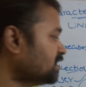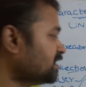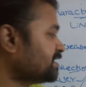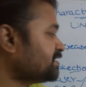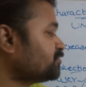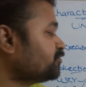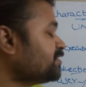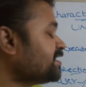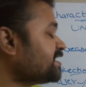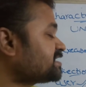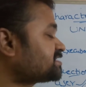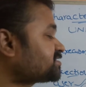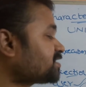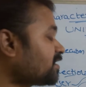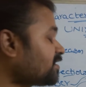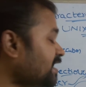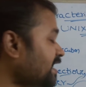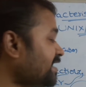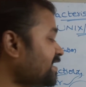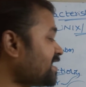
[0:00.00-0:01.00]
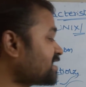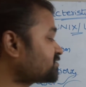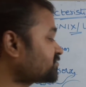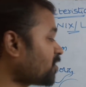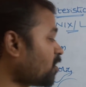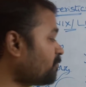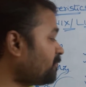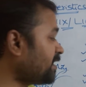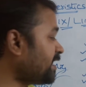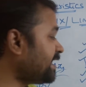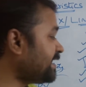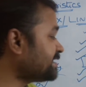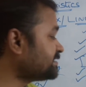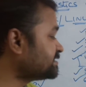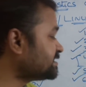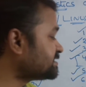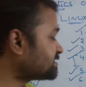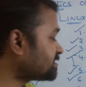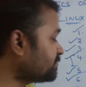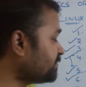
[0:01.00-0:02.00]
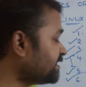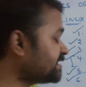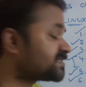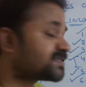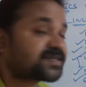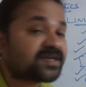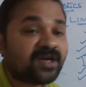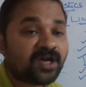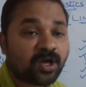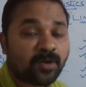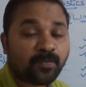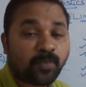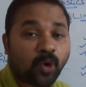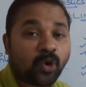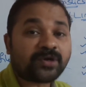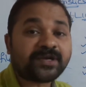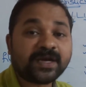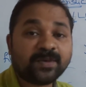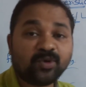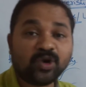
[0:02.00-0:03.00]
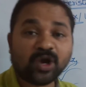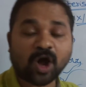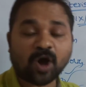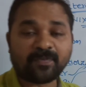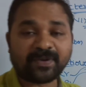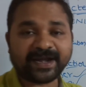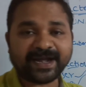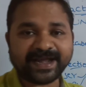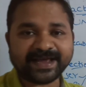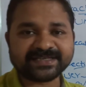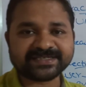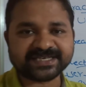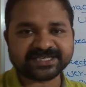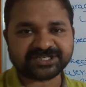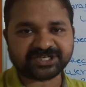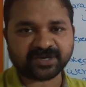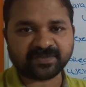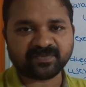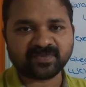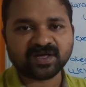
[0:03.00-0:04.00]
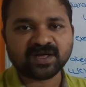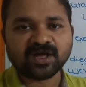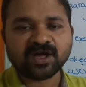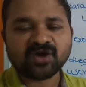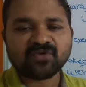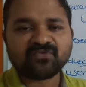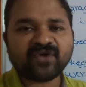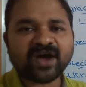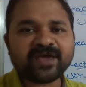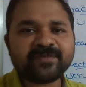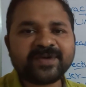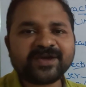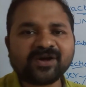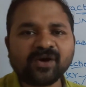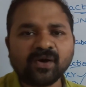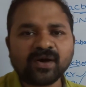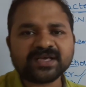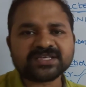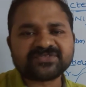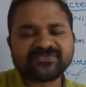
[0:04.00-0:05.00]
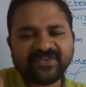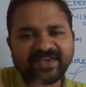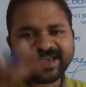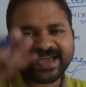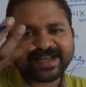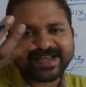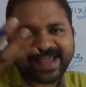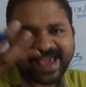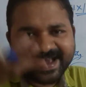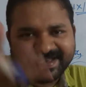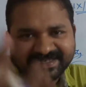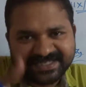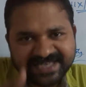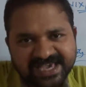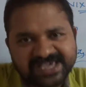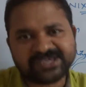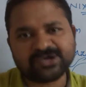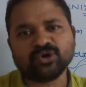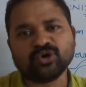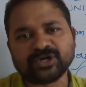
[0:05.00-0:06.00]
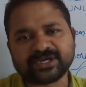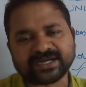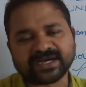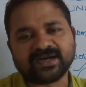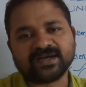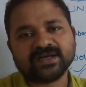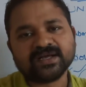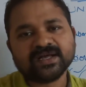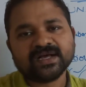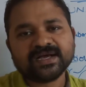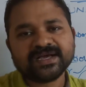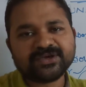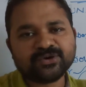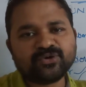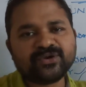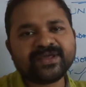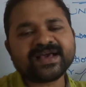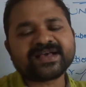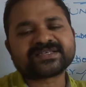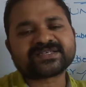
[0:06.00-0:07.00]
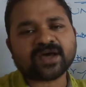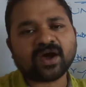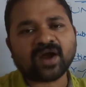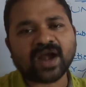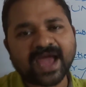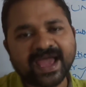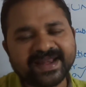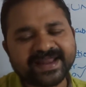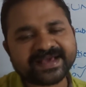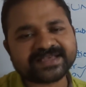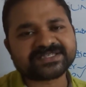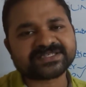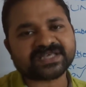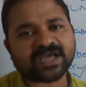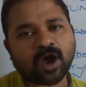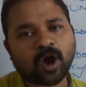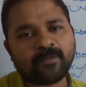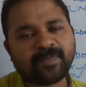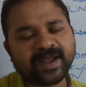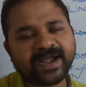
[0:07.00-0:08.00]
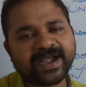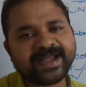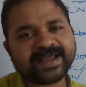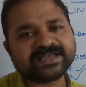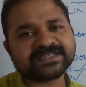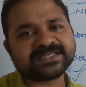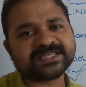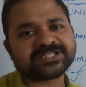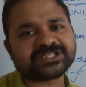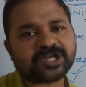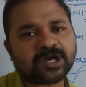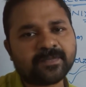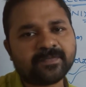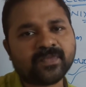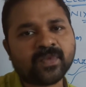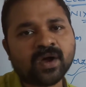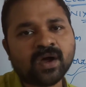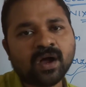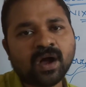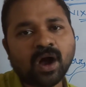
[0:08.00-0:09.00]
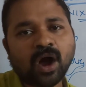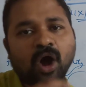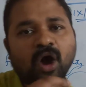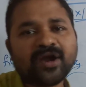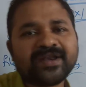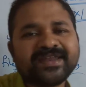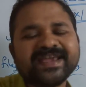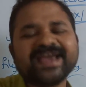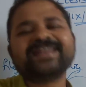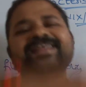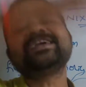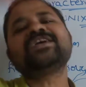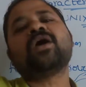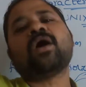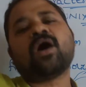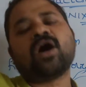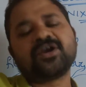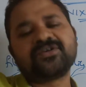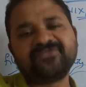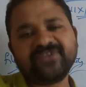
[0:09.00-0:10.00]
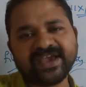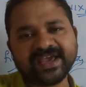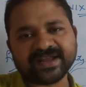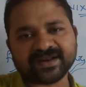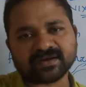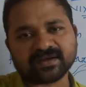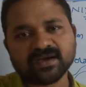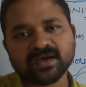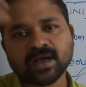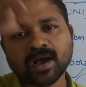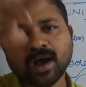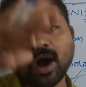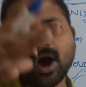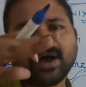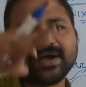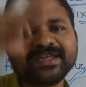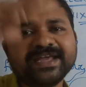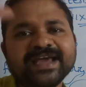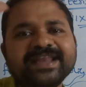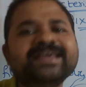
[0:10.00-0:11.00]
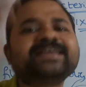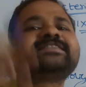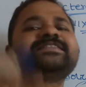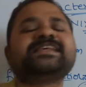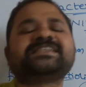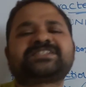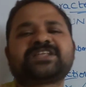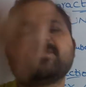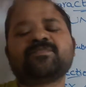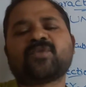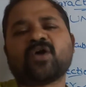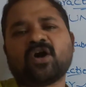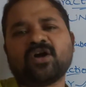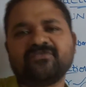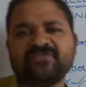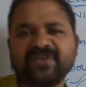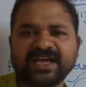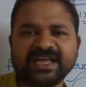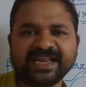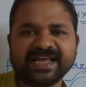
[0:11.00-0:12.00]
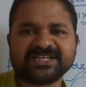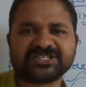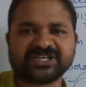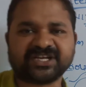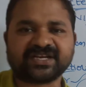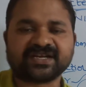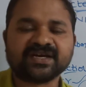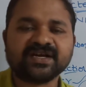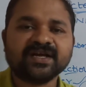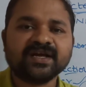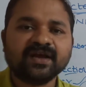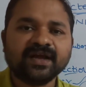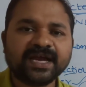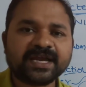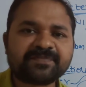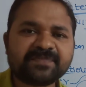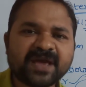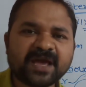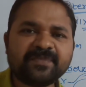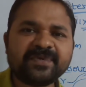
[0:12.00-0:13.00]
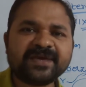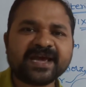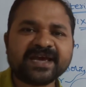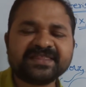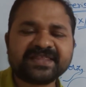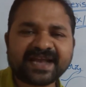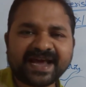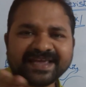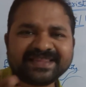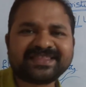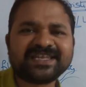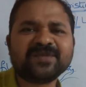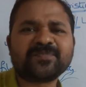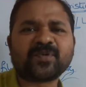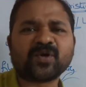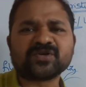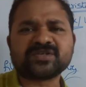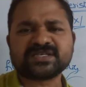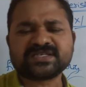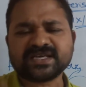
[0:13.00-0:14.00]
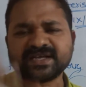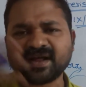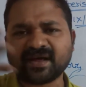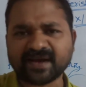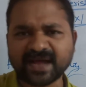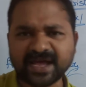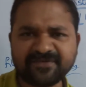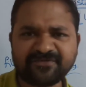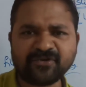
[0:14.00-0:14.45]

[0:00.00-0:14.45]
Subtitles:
UNIX or Linux operating system is portable operating system. Why? Because we can execute UNIX or Linux operating system on any hardware, on any system configuration. It may be either i3 processor or